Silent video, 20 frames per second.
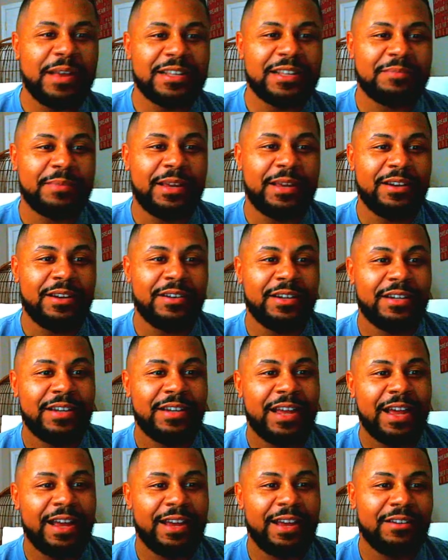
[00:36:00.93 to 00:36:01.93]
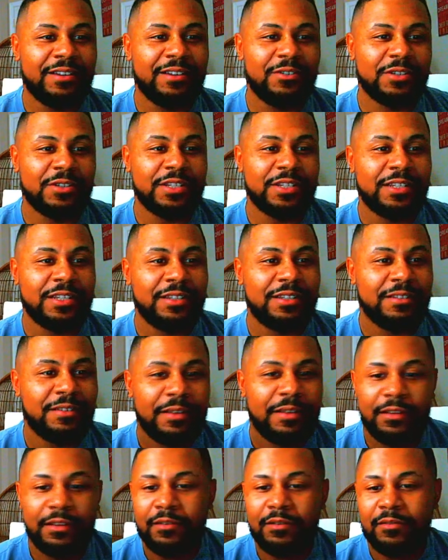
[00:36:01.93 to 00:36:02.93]
better than 9 or 10.
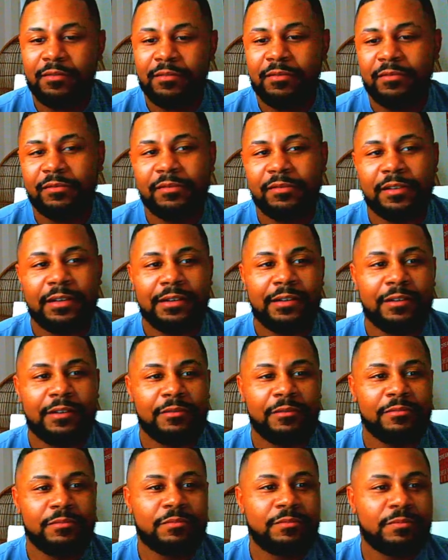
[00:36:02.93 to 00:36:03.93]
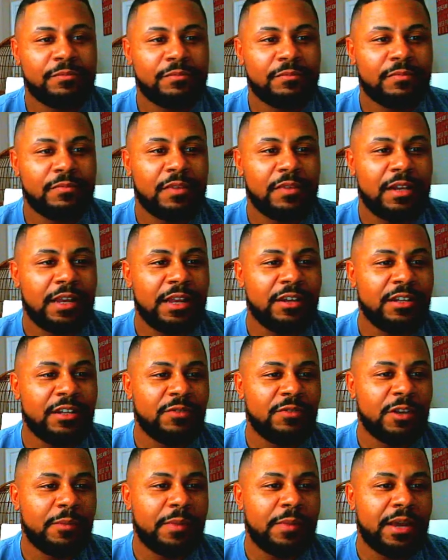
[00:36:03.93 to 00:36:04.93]
I like these
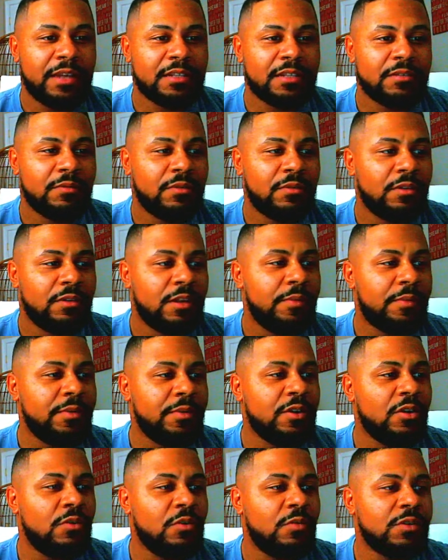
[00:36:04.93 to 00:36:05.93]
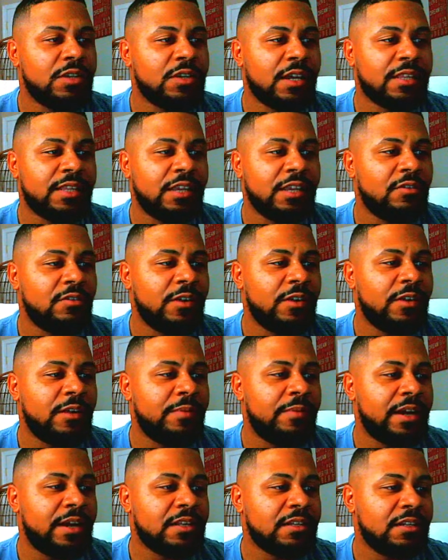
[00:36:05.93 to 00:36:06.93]
running backs. Let me know what y'all think on the running
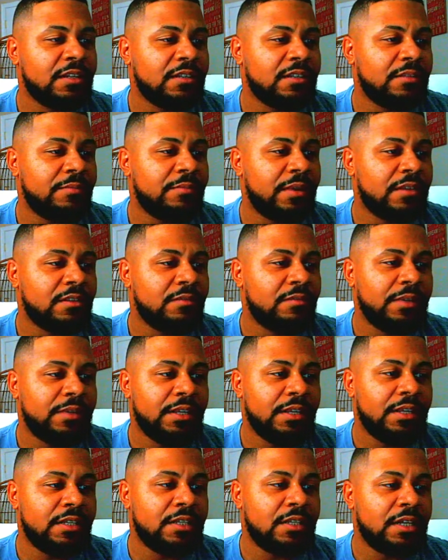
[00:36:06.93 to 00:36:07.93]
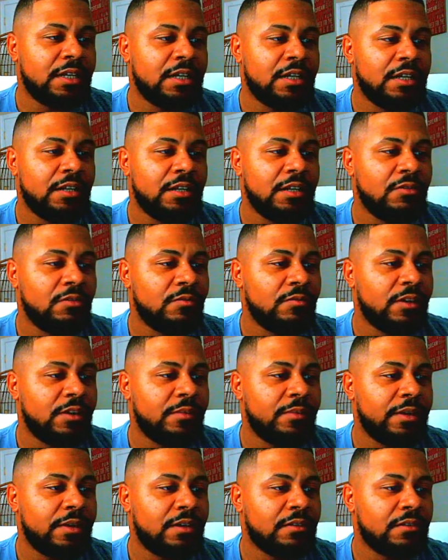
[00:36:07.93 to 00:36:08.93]
backs because I'm about to be done on the running
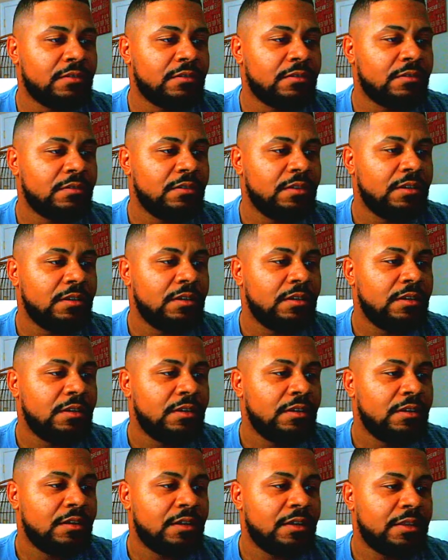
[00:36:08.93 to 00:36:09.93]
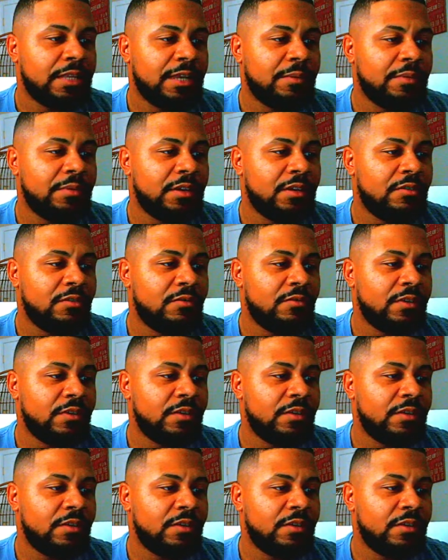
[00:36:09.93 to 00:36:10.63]
backs. I think I'm done on running